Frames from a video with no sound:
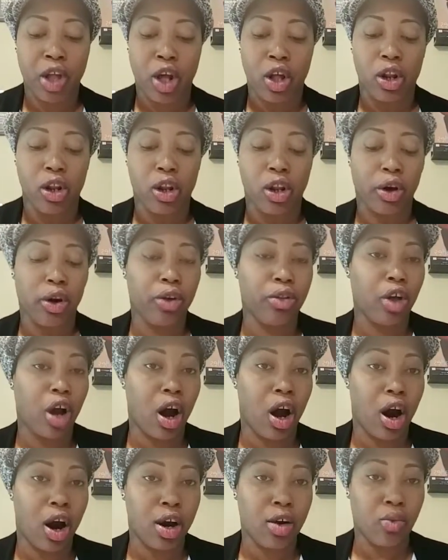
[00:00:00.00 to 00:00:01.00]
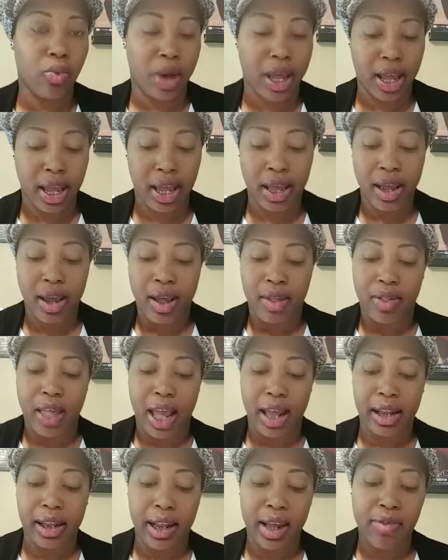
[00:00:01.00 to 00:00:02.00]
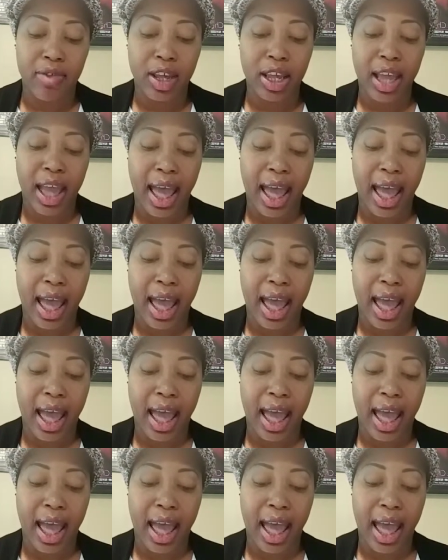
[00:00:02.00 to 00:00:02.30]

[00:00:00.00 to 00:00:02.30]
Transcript: learn the hard way that living